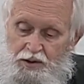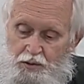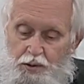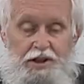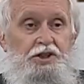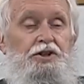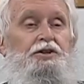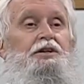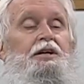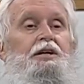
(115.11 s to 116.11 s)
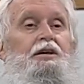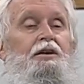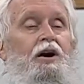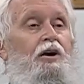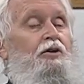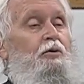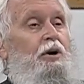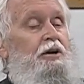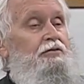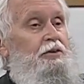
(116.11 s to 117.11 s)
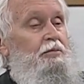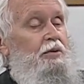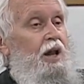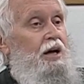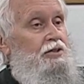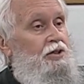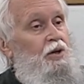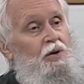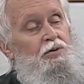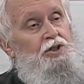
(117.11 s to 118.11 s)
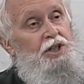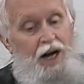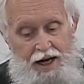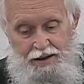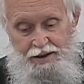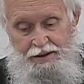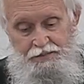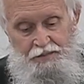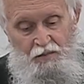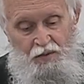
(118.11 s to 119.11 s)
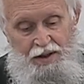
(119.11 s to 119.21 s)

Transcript: Richard, all the way from Glasgow, Scotland.